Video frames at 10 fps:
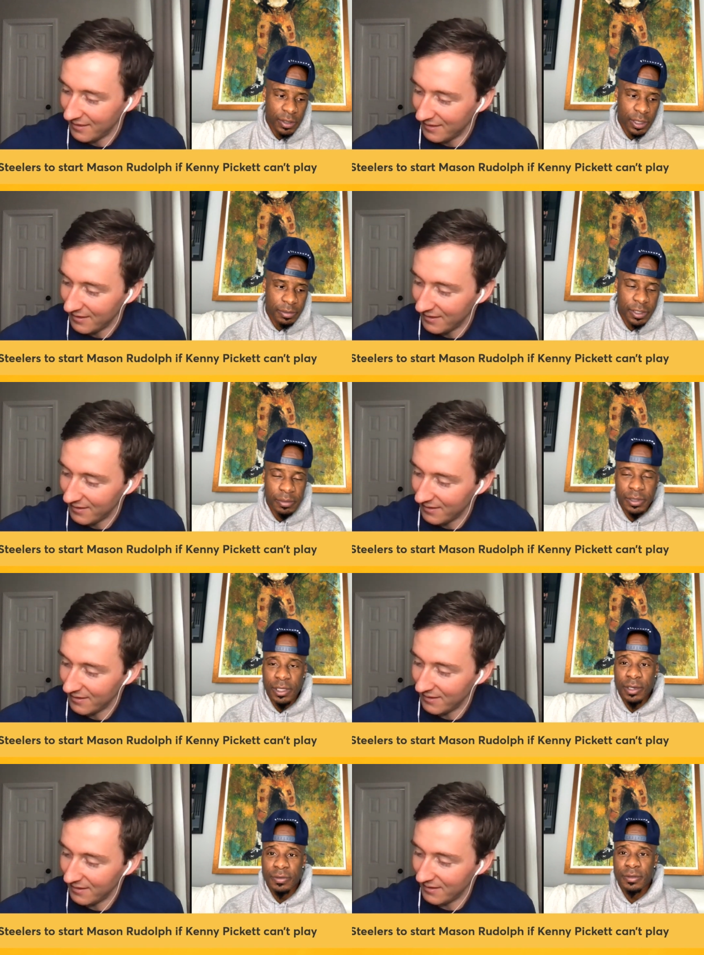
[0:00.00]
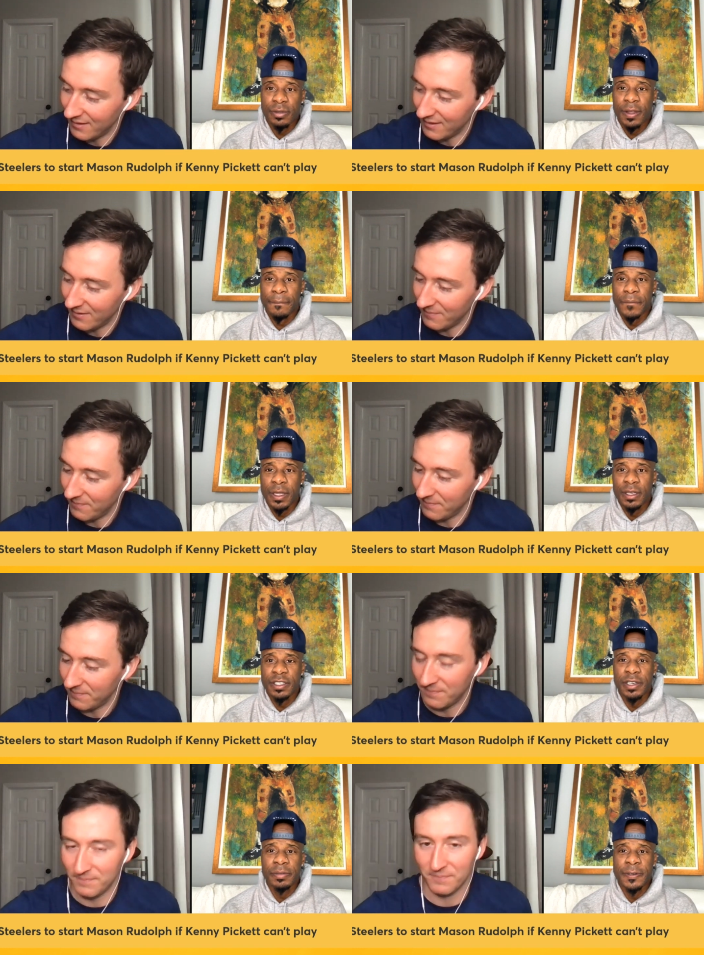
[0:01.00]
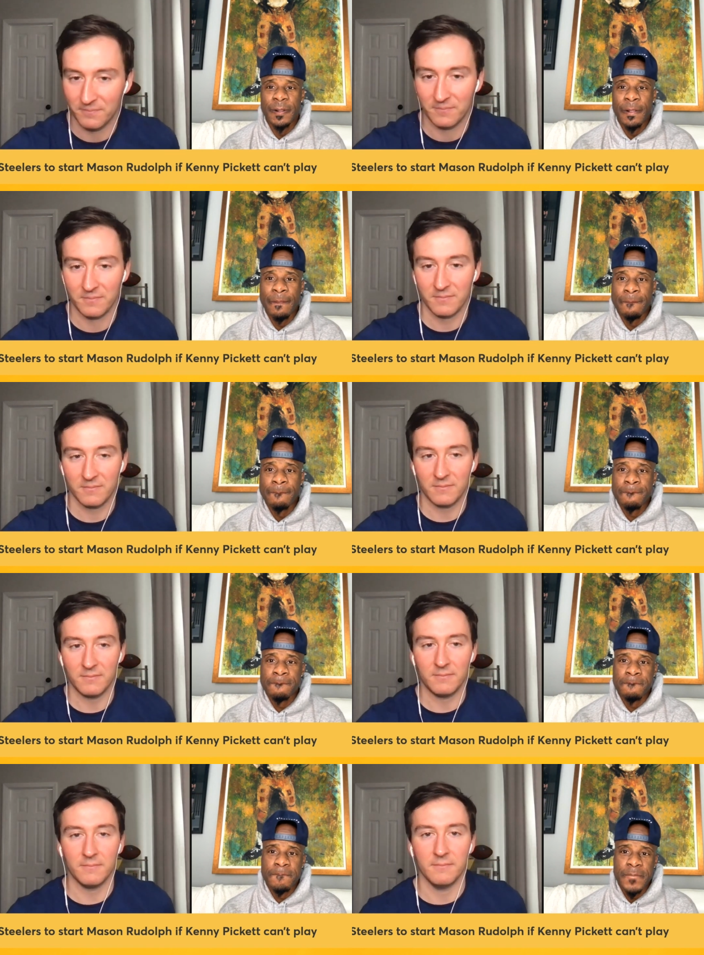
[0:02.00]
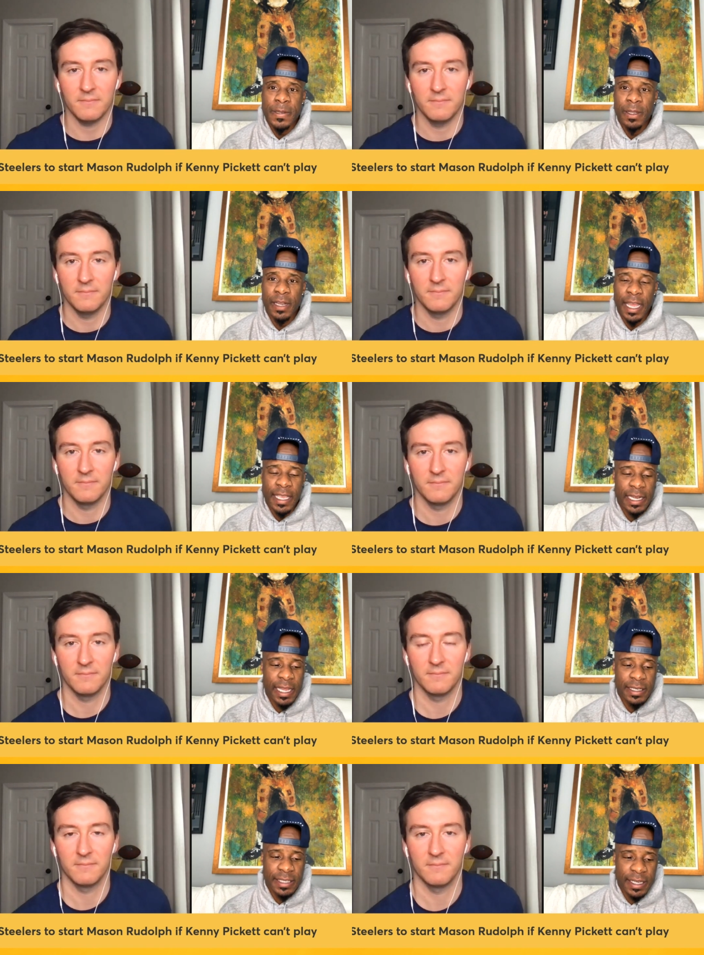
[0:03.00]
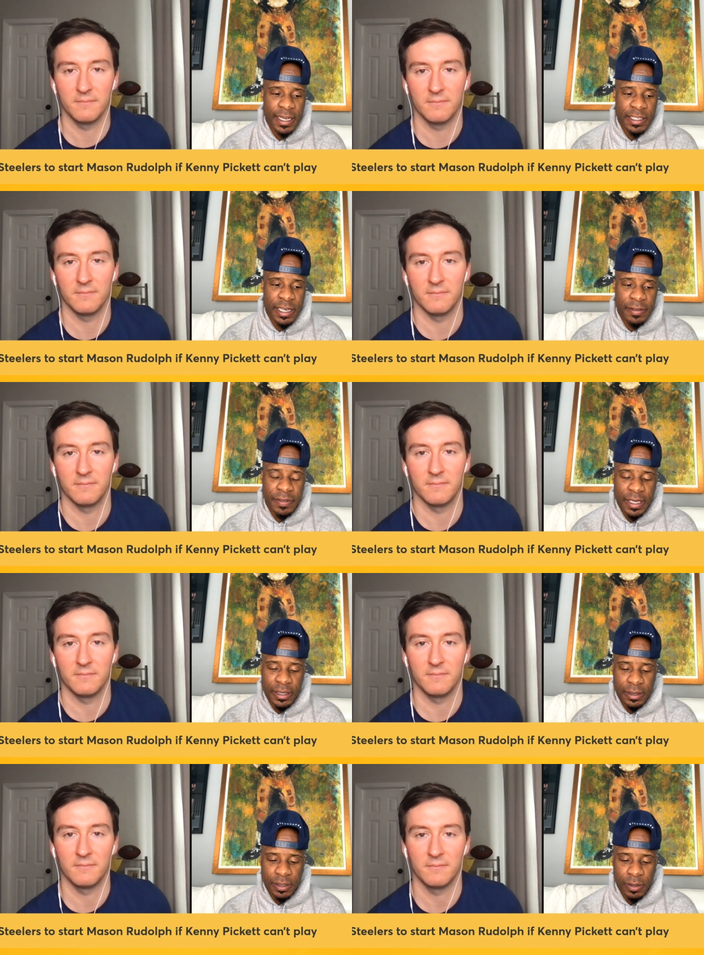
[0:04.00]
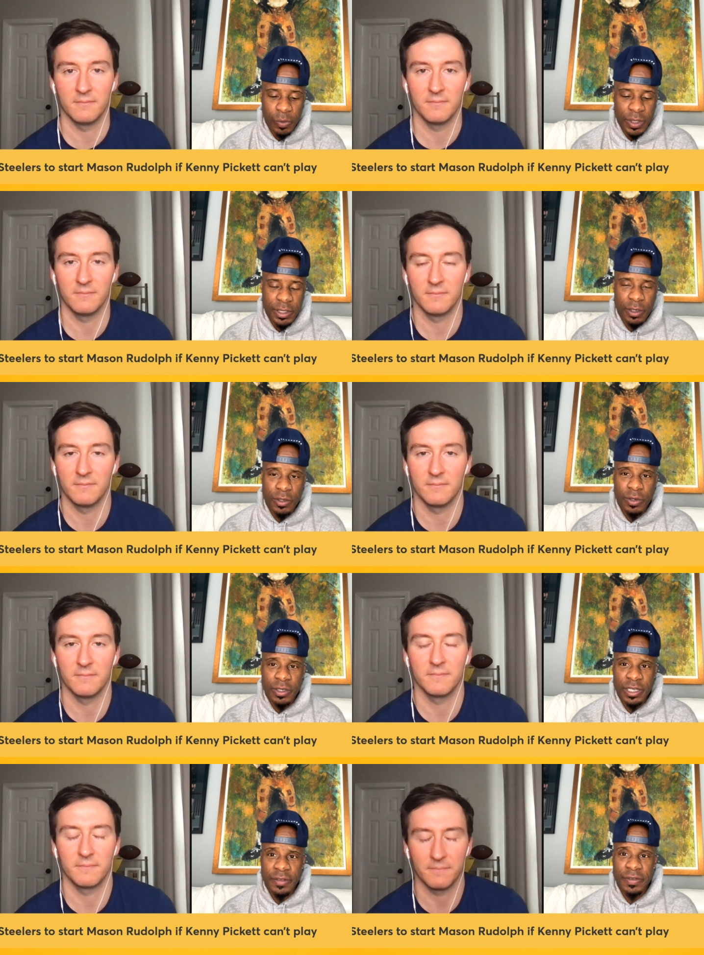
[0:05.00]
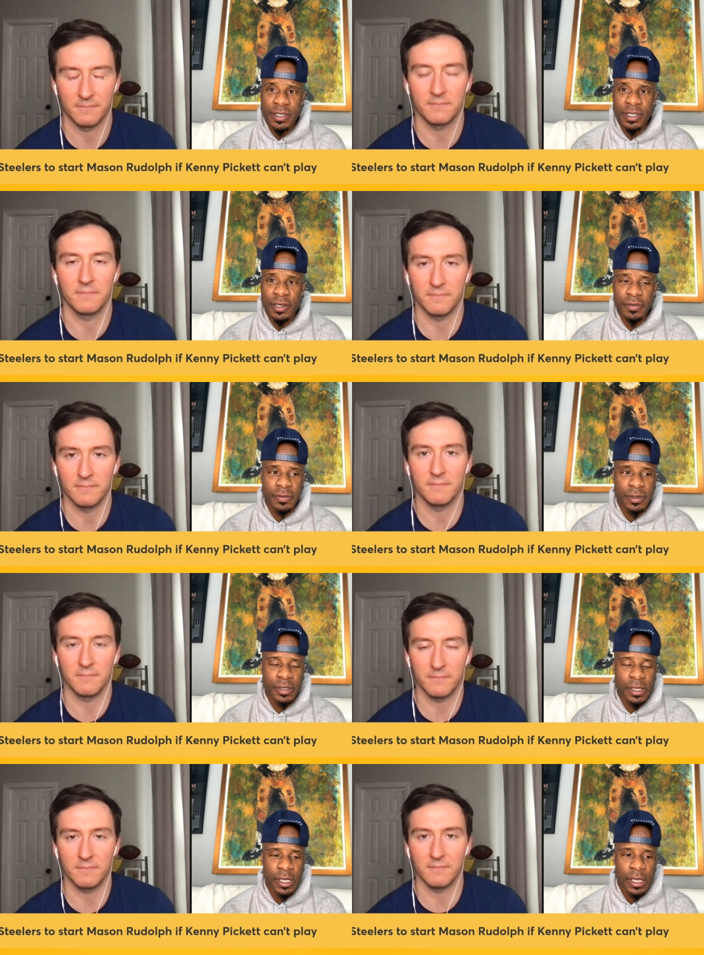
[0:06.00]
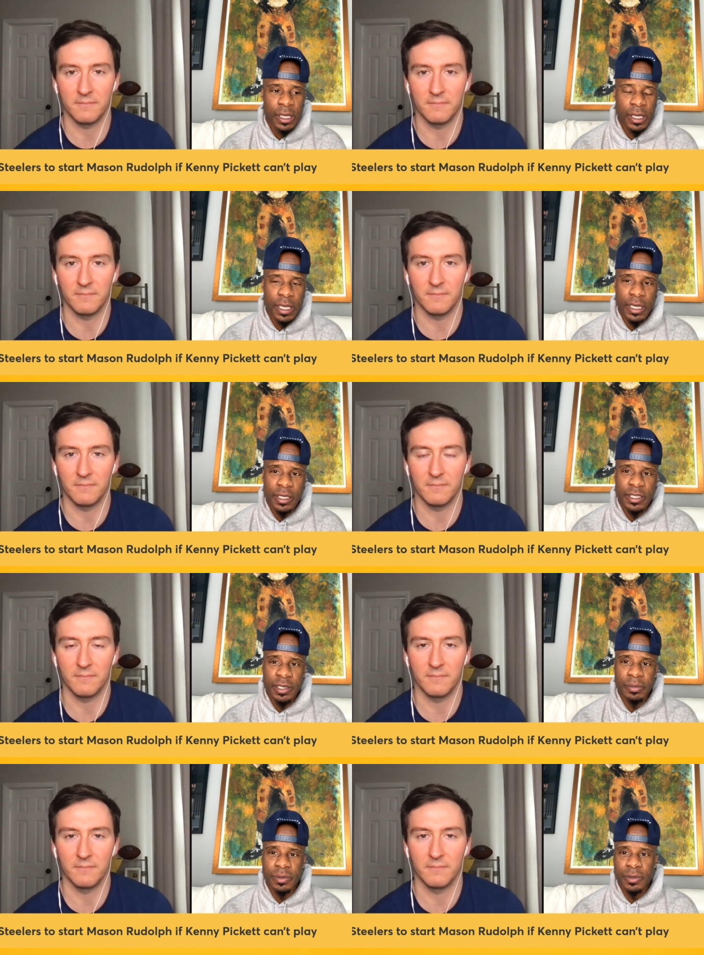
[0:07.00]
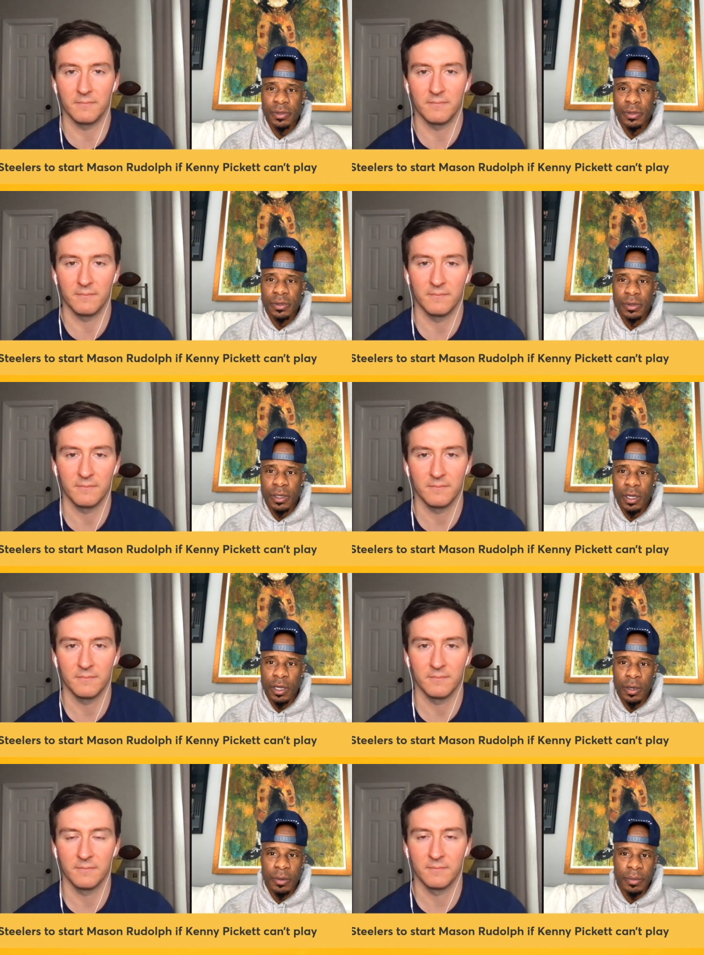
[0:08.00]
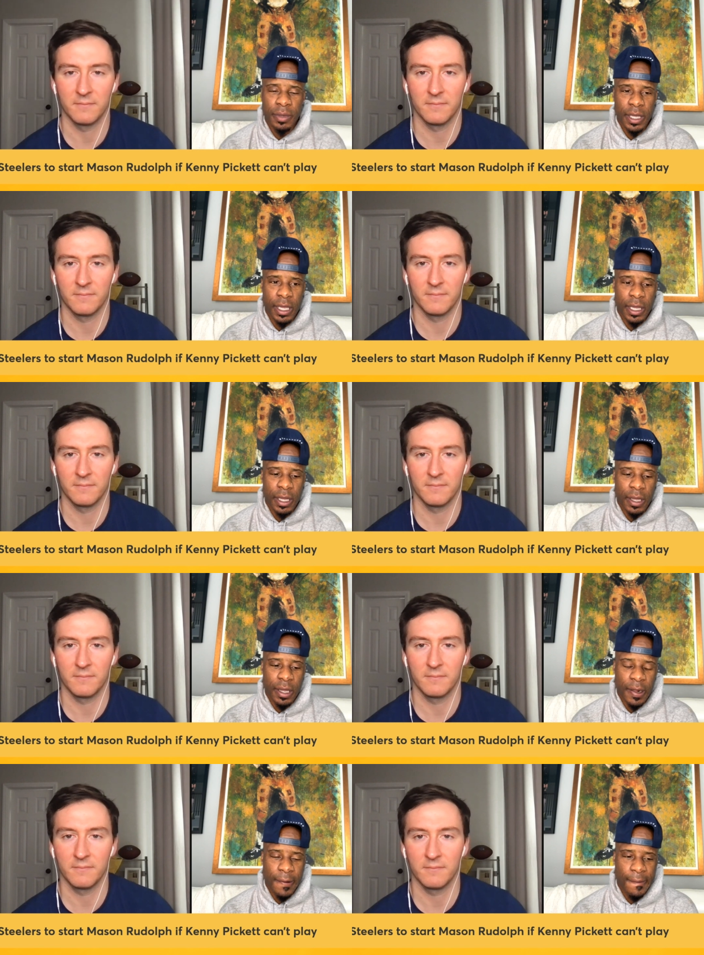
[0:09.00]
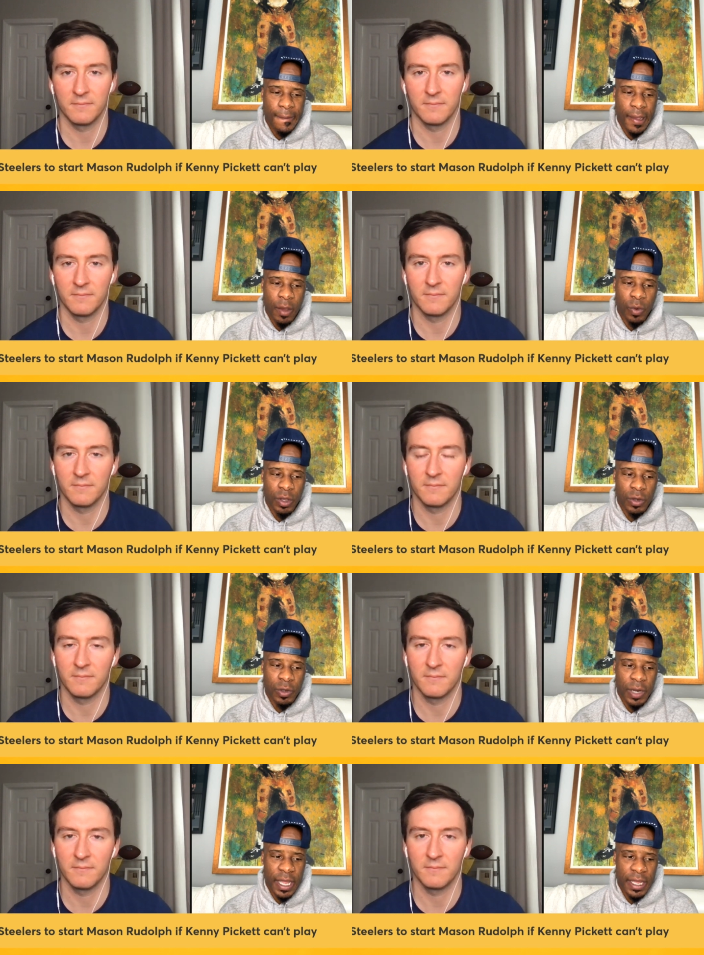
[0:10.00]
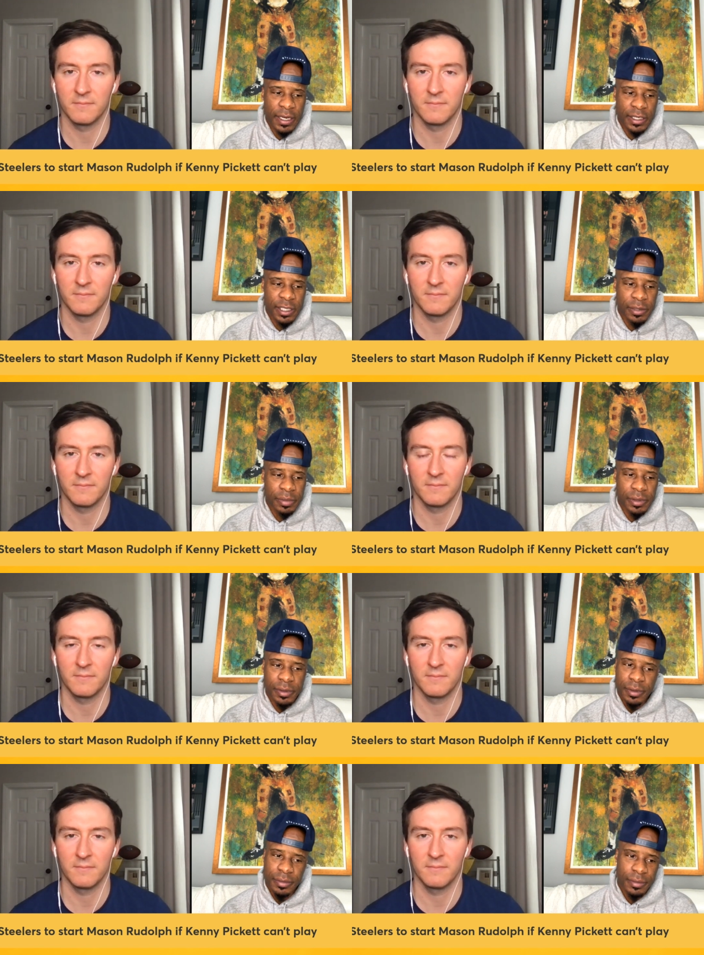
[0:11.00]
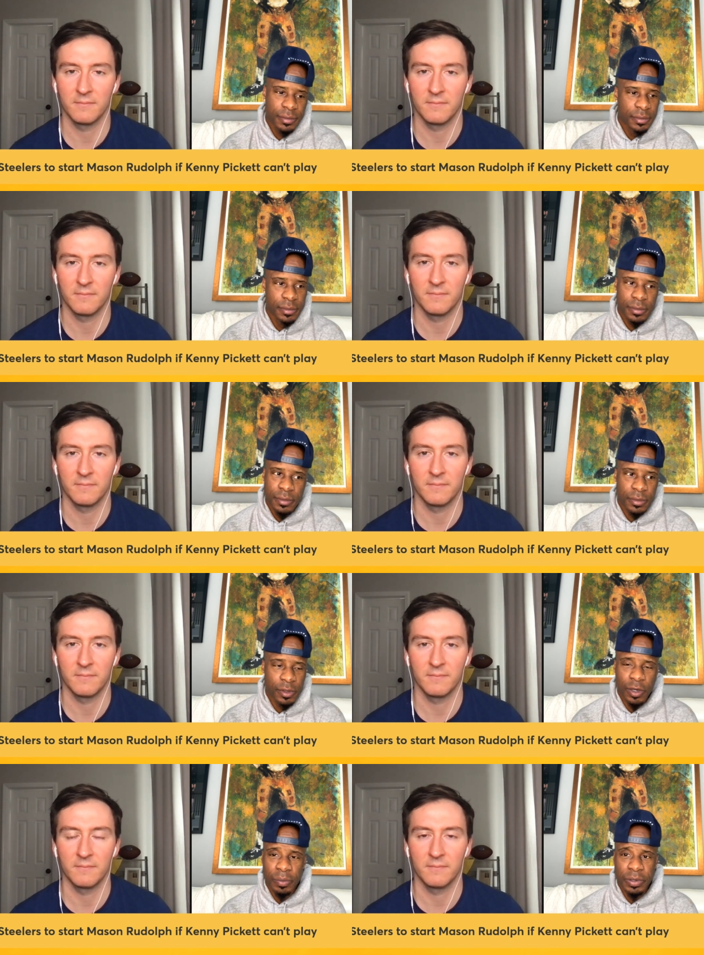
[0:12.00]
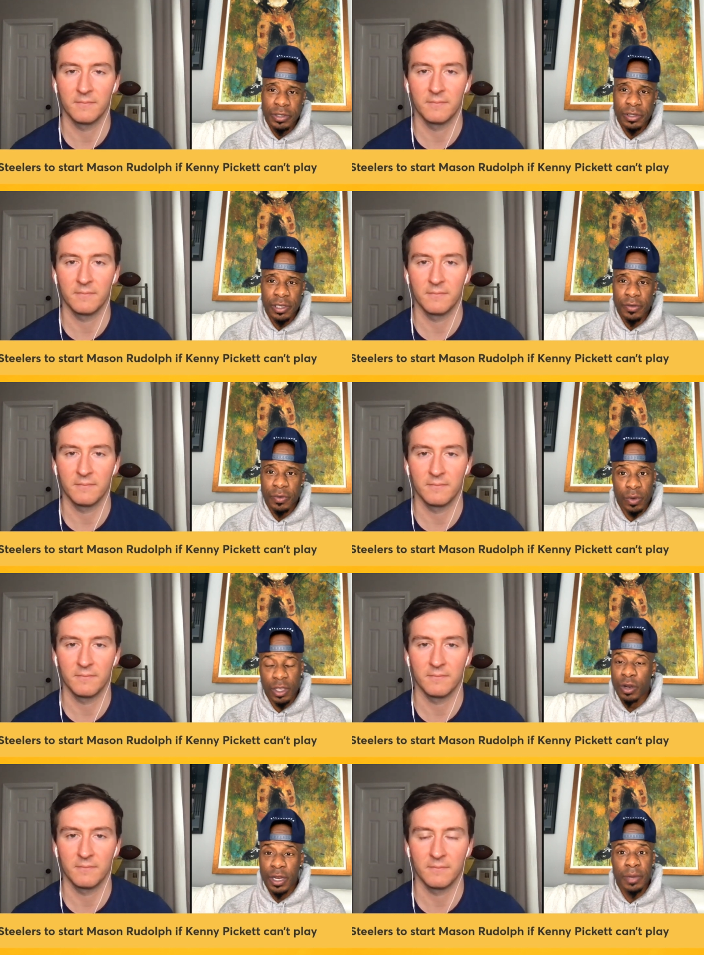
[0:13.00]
Speaker 1: September stuff in December, you know, like he like to say, that's JV. We still doing JV stuff in December. Um, and when you do that in December, you don't put yourself. You're in a